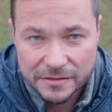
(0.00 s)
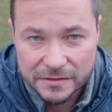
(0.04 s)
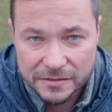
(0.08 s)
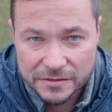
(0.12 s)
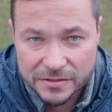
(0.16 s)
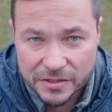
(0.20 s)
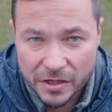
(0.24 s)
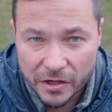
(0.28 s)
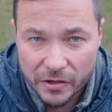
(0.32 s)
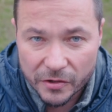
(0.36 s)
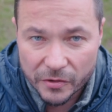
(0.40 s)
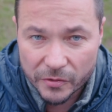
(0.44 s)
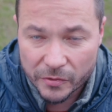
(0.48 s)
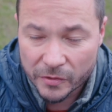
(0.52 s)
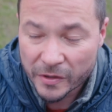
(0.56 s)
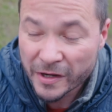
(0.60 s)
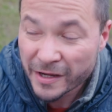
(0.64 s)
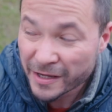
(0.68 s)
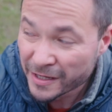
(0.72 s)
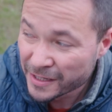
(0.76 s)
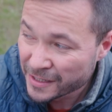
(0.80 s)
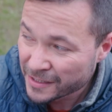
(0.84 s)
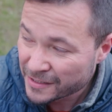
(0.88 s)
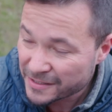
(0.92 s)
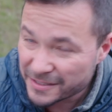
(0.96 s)
So
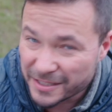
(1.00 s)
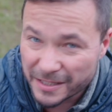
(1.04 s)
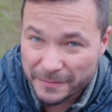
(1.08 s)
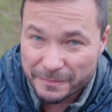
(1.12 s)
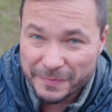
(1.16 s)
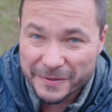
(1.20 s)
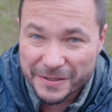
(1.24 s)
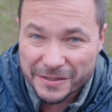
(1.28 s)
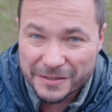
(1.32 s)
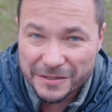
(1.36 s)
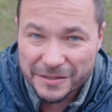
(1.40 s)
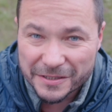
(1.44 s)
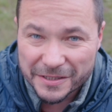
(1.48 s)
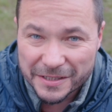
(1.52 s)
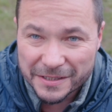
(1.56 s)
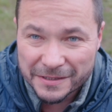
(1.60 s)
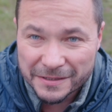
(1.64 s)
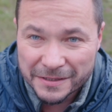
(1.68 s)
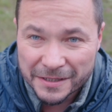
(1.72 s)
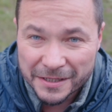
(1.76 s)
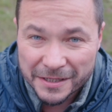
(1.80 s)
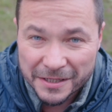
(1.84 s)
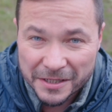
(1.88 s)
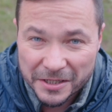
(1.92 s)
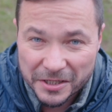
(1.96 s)
typically,
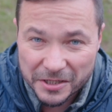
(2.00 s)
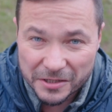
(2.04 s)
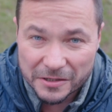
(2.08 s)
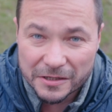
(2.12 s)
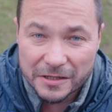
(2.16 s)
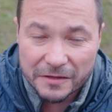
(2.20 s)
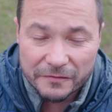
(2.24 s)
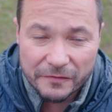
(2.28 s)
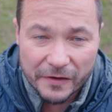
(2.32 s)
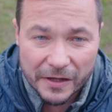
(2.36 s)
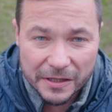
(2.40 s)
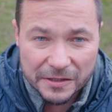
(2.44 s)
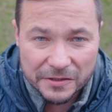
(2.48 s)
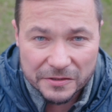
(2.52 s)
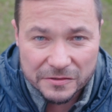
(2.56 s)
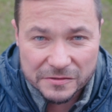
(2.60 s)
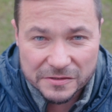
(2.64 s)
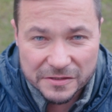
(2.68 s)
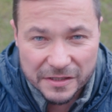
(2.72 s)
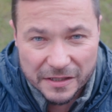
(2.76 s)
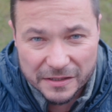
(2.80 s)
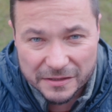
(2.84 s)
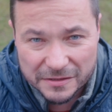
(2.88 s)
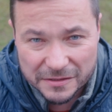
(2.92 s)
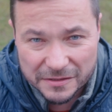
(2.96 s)
here are the values
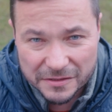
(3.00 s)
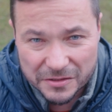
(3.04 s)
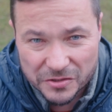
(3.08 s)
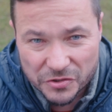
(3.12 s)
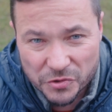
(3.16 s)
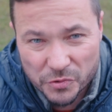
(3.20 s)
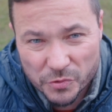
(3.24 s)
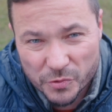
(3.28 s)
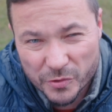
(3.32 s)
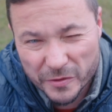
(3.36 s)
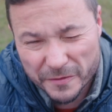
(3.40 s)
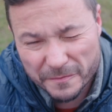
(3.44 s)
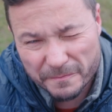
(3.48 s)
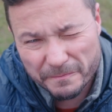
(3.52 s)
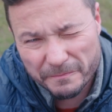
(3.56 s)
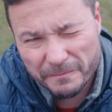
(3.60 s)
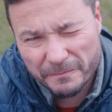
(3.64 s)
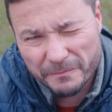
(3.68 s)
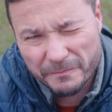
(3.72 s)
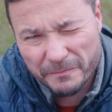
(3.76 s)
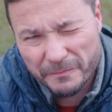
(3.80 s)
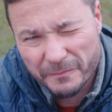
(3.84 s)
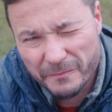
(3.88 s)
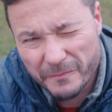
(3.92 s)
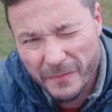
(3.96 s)
that you would
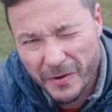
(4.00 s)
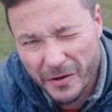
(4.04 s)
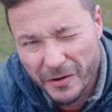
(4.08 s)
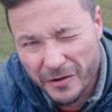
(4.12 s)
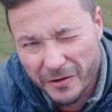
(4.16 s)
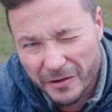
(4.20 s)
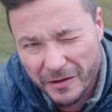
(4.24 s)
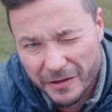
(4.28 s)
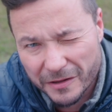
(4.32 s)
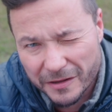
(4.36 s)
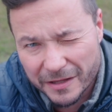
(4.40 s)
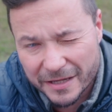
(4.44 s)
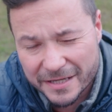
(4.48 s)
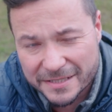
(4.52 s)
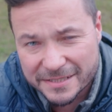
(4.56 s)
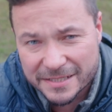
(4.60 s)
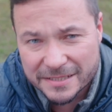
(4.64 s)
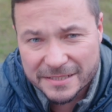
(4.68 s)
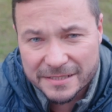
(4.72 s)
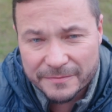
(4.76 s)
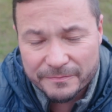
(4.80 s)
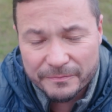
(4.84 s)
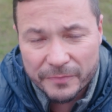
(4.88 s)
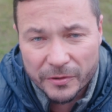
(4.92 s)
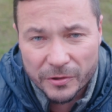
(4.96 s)
more or less
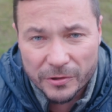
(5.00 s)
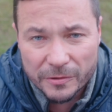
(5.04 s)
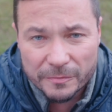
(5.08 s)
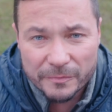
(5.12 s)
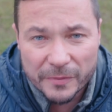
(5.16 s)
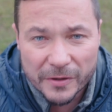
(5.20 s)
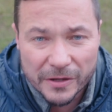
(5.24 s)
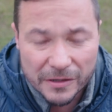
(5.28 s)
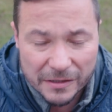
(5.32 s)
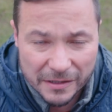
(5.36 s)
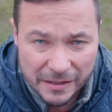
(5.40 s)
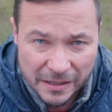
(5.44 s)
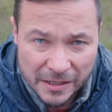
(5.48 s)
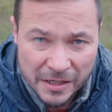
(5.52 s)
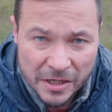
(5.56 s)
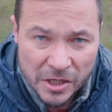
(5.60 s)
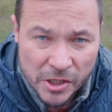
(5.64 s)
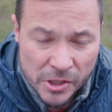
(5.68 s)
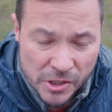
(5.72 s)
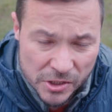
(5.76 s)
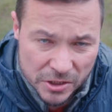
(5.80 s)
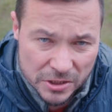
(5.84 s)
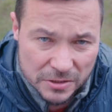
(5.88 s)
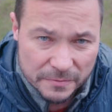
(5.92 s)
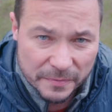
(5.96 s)
as a ballpark
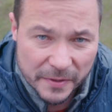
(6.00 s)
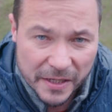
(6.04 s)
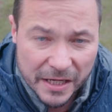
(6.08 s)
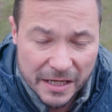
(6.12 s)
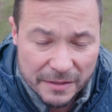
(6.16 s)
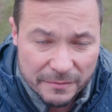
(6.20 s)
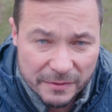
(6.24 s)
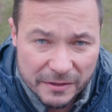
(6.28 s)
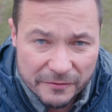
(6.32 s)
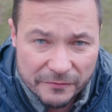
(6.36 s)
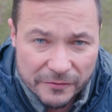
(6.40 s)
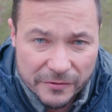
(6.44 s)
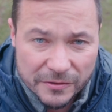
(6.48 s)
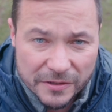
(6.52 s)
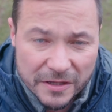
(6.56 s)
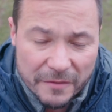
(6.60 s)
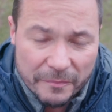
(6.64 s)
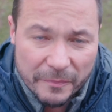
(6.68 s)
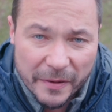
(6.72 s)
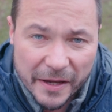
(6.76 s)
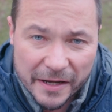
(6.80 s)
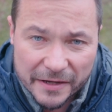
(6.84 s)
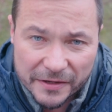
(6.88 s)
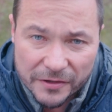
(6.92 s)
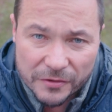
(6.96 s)
should be aiming for,
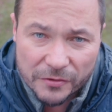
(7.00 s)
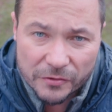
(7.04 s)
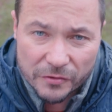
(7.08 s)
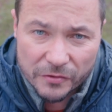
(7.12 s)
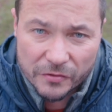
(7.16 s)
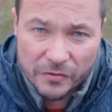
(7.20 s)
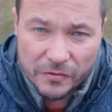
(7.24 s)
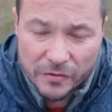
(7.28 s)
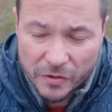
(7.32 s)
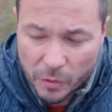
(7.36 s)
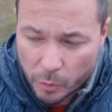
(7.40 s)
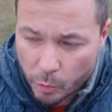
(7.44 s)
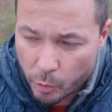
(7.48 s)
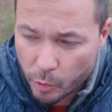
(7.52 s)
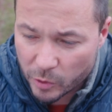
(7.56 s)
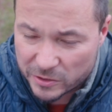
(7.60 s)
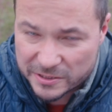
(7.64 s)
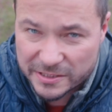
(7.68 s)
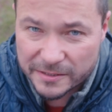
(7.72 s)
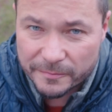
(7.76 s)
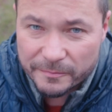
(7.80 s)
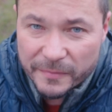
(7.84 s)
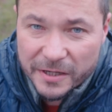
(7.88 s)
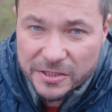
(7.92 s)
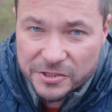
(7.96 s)
depending on
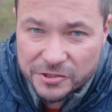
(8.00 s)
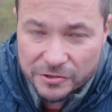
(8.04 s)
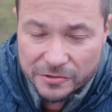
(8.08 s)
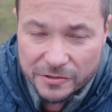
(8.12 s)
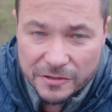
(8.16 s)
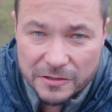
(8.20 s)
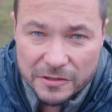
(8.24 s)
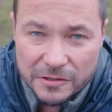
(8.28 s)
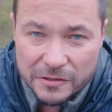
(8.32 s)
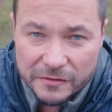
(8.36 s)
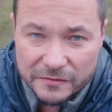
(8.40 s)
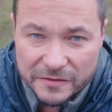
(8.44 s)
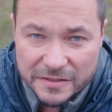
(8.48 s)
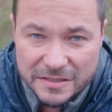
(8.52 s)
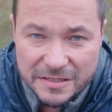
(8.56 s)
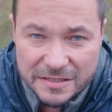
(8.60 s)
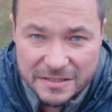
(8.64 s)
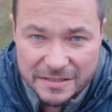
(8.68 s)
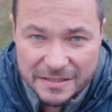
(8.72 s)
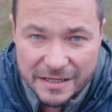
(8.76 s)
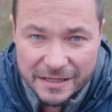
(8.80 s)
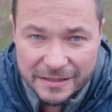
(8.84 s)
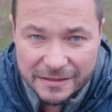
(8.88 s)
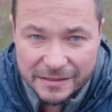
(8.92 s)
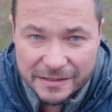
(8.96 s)
what's the majority of the
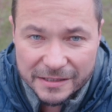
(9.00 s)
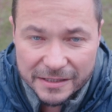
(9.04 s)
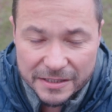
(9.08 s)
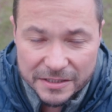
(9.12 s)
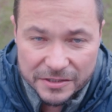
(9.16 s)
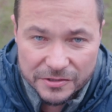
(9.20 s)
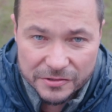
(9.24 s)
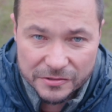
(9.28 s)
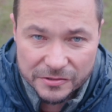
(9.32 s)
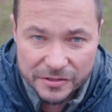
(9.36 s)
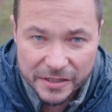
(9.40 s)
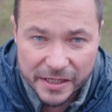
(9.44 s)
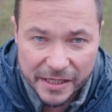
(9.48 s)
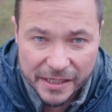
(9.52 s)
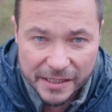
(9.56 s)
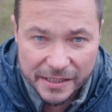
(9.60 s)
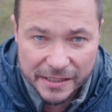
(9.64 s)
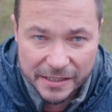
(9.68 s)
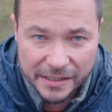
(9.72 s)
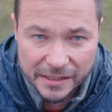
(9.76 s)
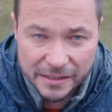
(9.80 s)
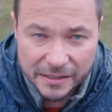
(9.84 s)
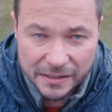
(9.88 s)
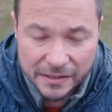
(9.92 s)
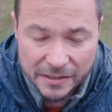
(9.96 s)
sunlight you're
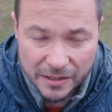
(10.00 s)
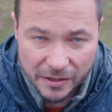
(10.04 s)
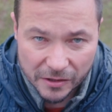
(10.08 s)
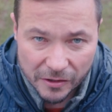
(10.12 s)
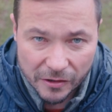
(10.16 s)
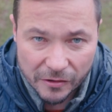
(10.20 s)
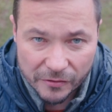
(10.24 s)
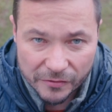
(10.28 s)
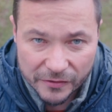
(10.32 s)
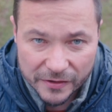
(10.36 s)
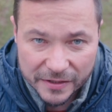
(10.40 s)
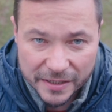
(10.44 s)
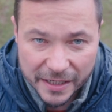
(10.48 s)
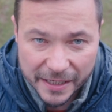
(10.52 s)
getting on the